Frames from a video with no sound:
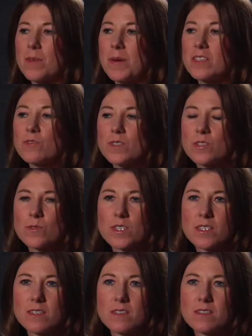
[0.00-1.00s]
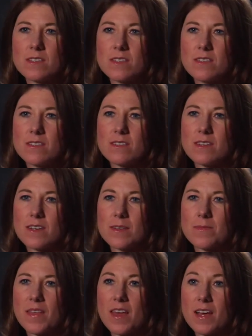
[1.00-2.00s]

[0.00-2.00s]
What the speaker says: the best resources is the